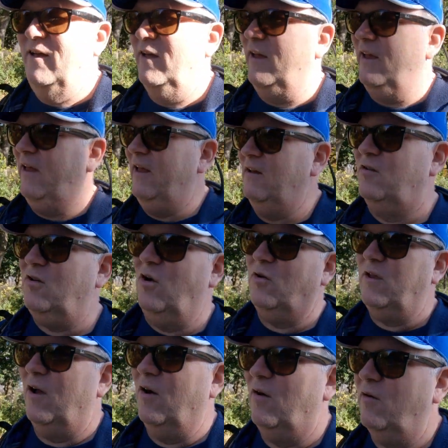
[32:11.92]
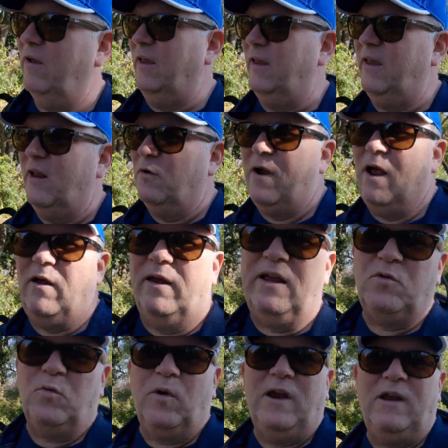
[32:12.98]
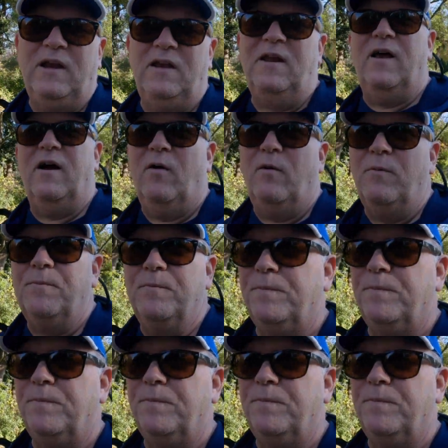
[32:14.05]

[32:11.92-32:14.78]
in Tokyo and get around, get to where you need to go.